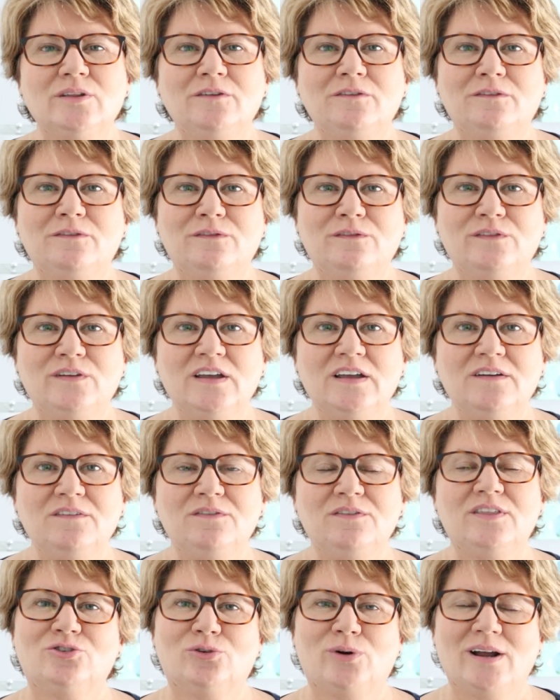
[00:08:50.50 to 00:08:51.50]
the
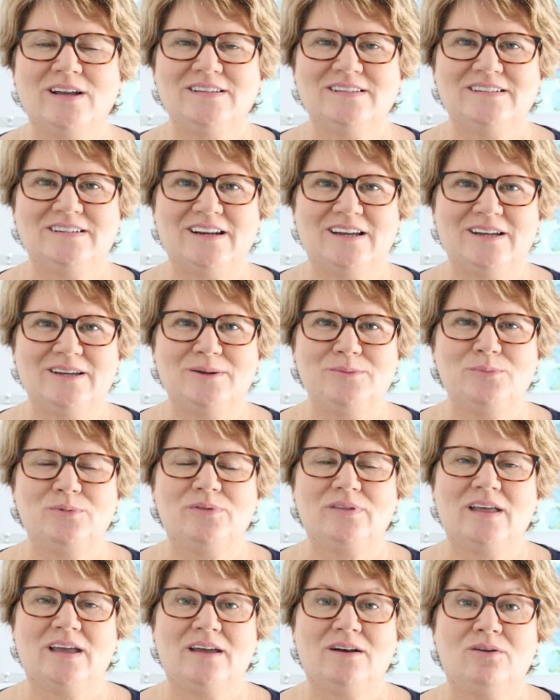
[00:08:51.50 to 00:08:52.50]
fifth dress type
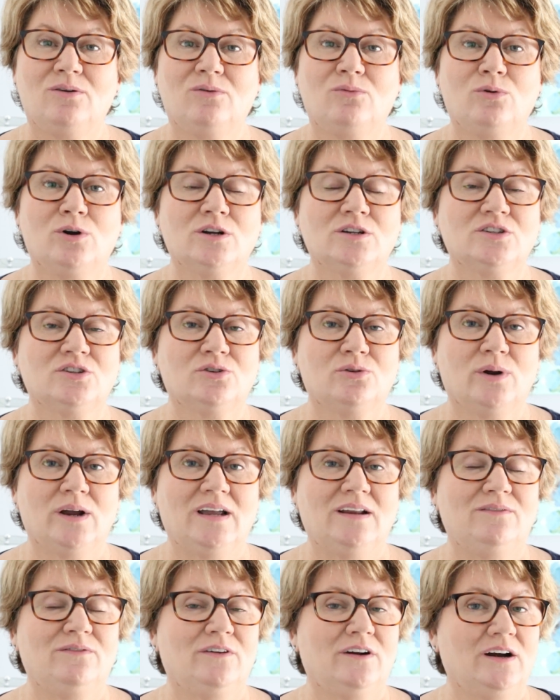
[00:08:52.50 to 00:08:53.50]
that works
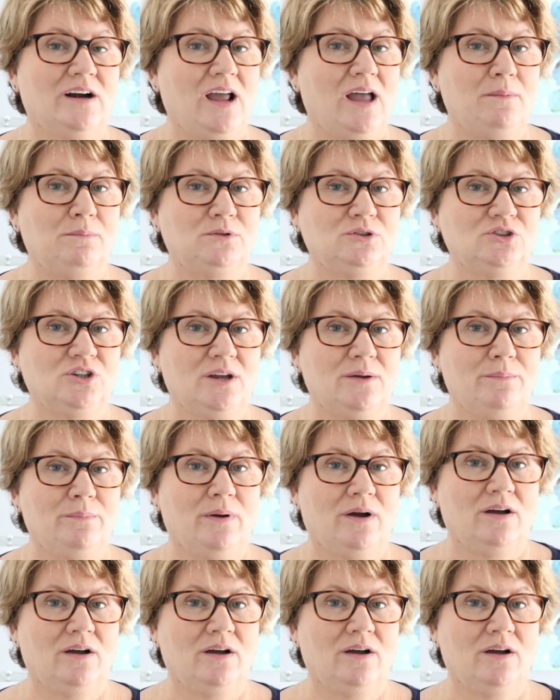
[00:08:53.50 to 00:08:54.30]
great for an apple-shaped